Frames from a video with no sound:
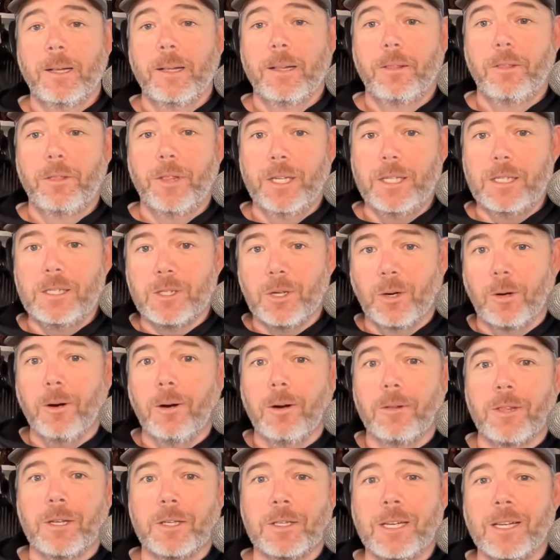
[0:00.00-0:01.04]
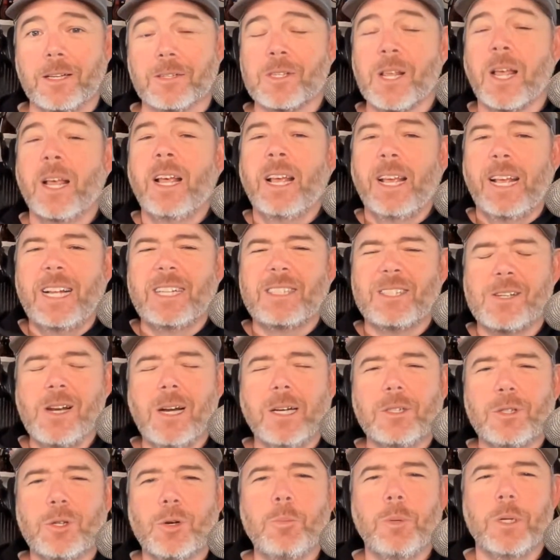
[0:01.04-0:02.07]
These are the deals. It's
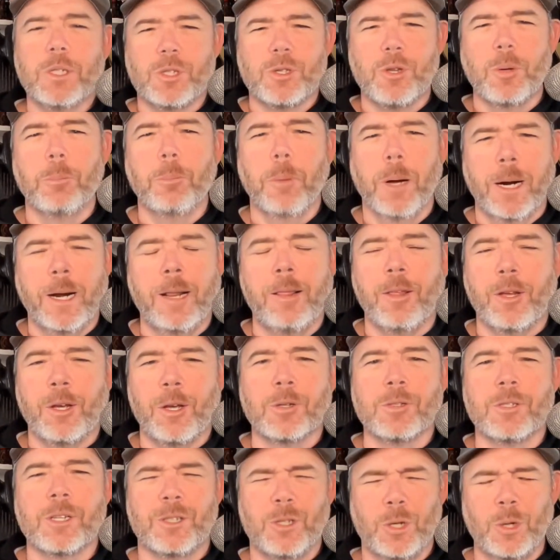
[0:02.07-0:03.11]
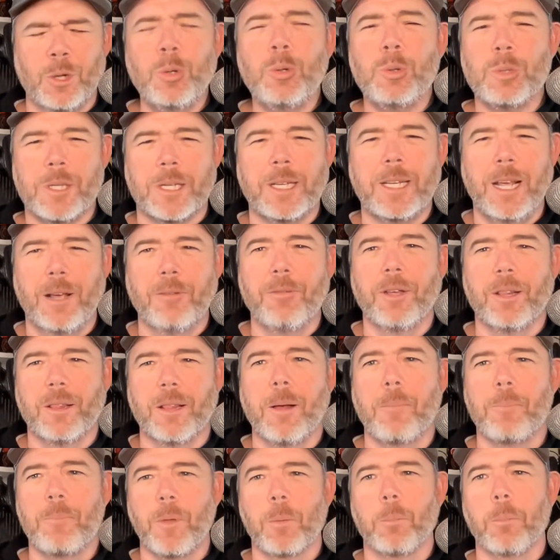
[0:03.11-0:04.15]
not so much the money that goes, it's who's giving
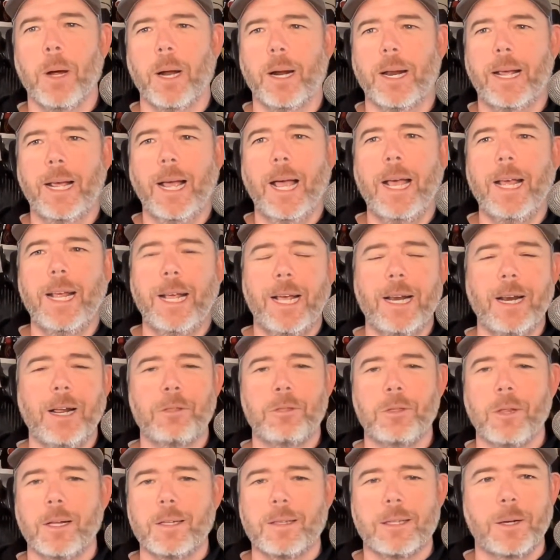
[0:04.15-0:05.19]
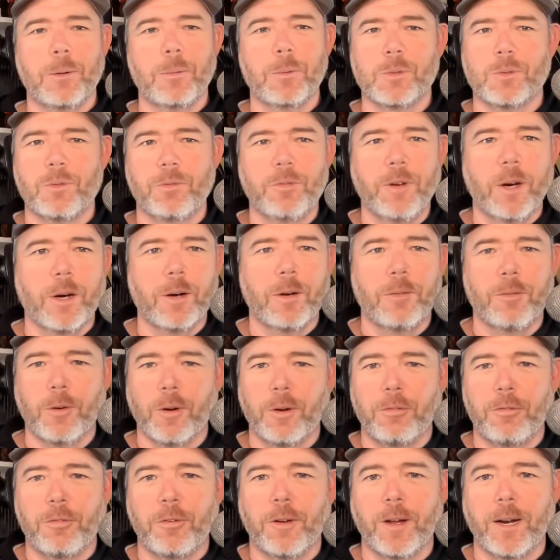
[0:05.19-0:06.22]
them the money. And I thought that it was very,
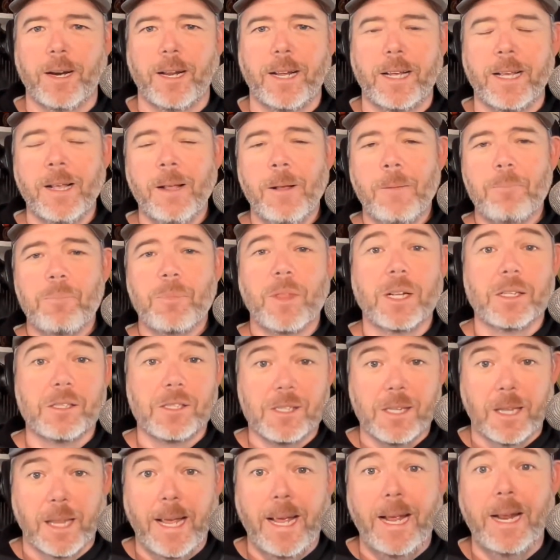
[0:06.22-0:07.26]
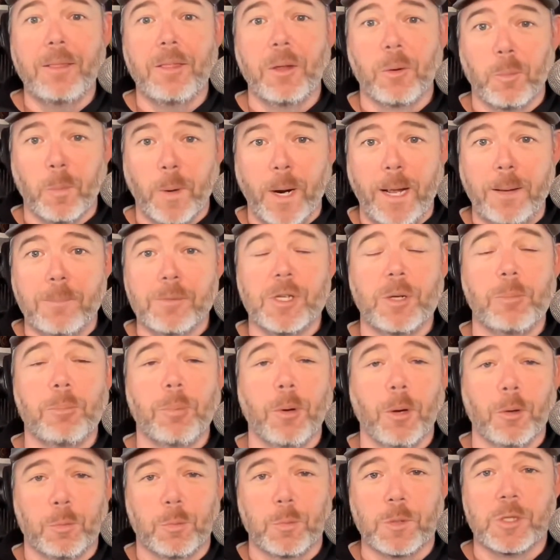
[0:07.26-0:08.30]
very funny that Slay, that Ramsey
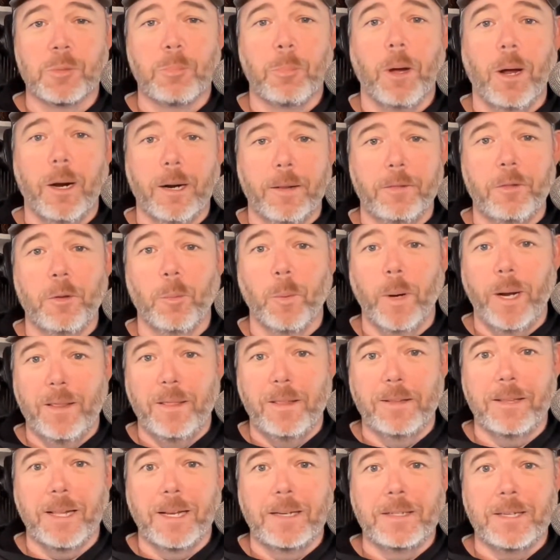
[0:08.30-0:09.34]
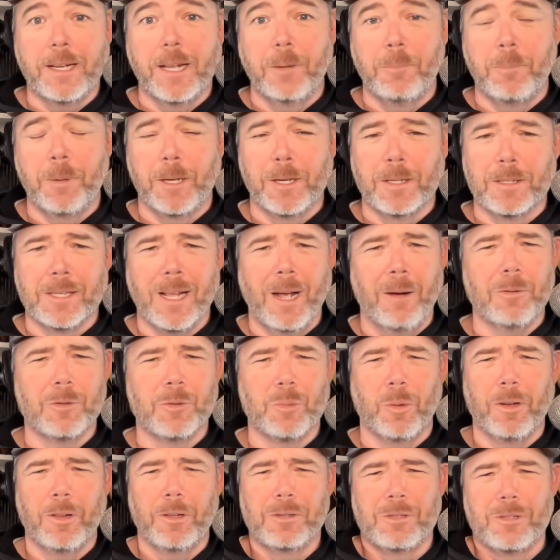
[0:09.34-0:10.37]
both responded the way that they did, because that was
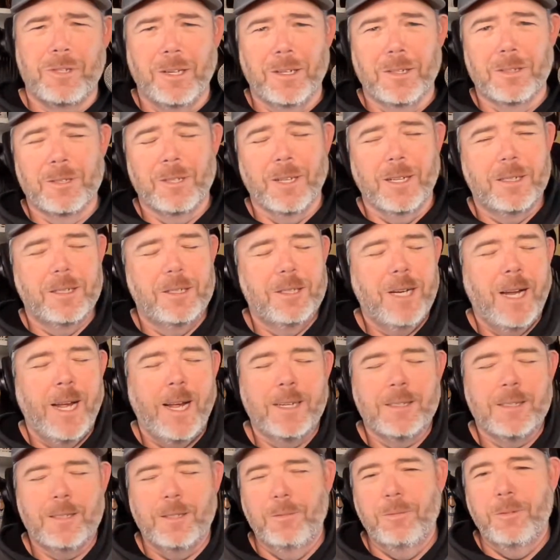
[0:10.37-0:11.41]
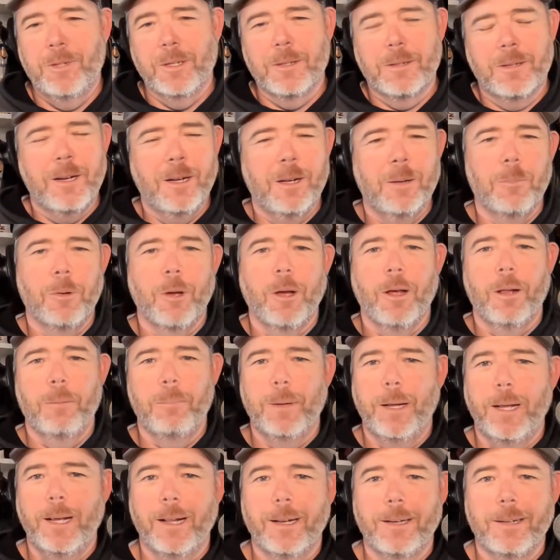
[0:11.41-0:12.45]
one of those deals you're like, Jacksonville, come on,
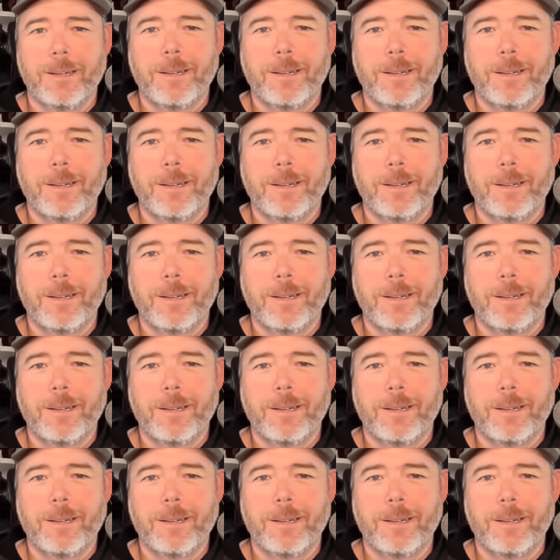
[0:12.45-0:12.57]
man.